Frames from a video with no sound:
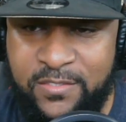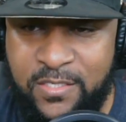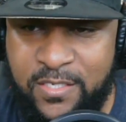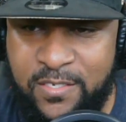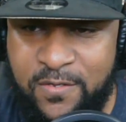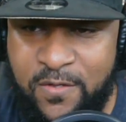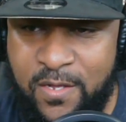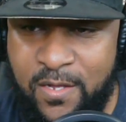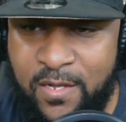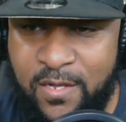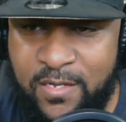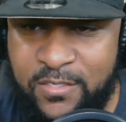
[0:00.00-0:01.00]
to you?
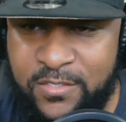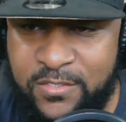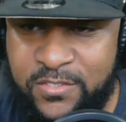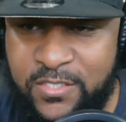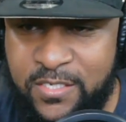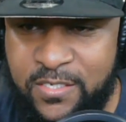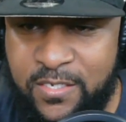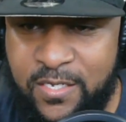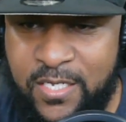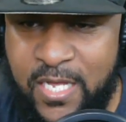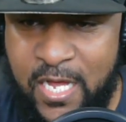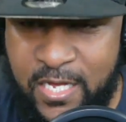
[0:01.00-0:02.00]
Uh, good to see you. Uh,
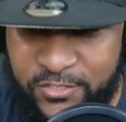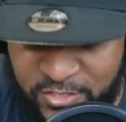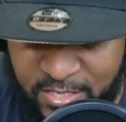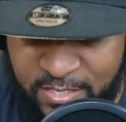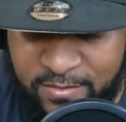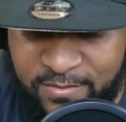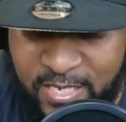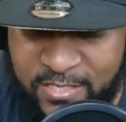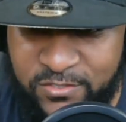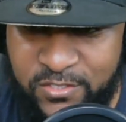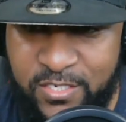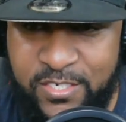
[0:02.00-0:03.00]
Kashin, I
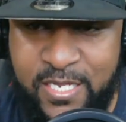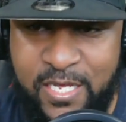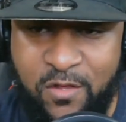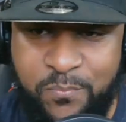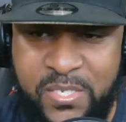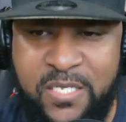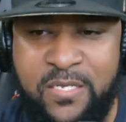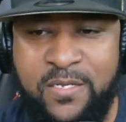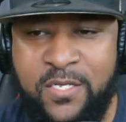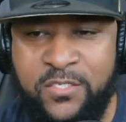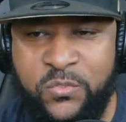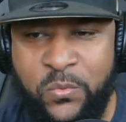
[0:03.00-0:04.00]
see you. DLP.
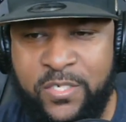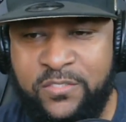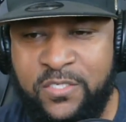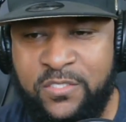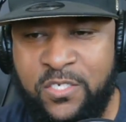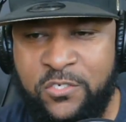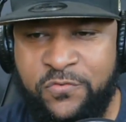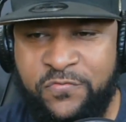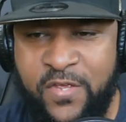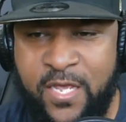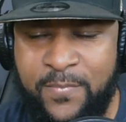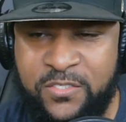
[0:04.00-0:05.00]
2600
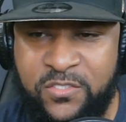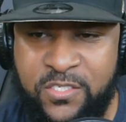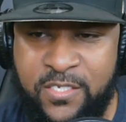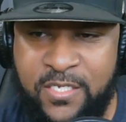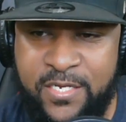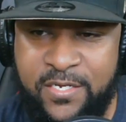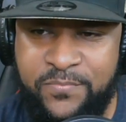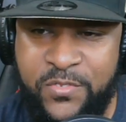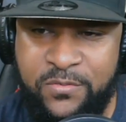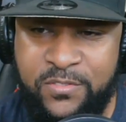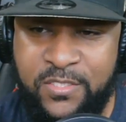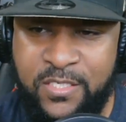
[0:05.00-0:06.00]
fam. I see your Gundam
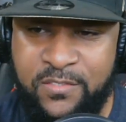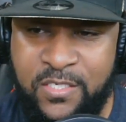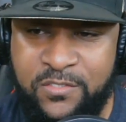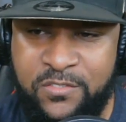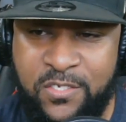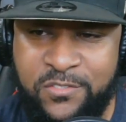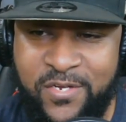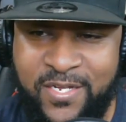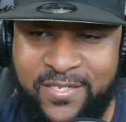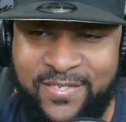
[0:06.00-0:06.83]
13 says Star Trek